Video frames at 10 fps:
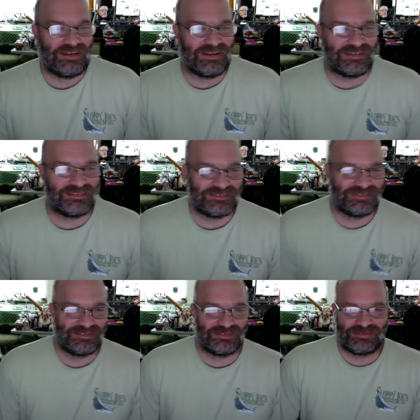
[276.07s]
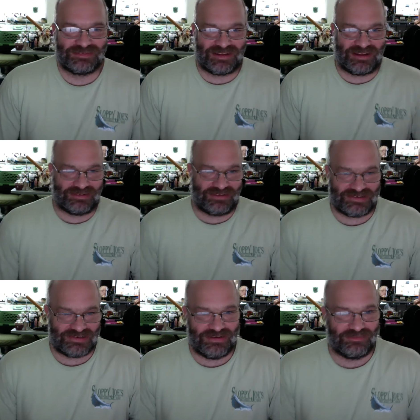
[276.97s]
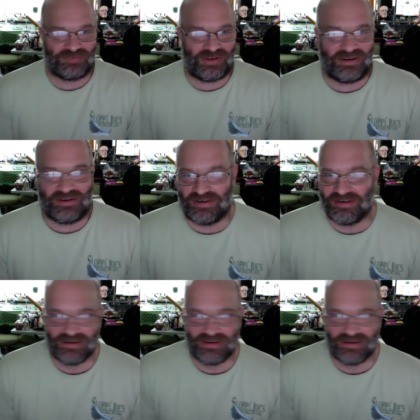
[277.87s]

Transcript: and kept catching on fire.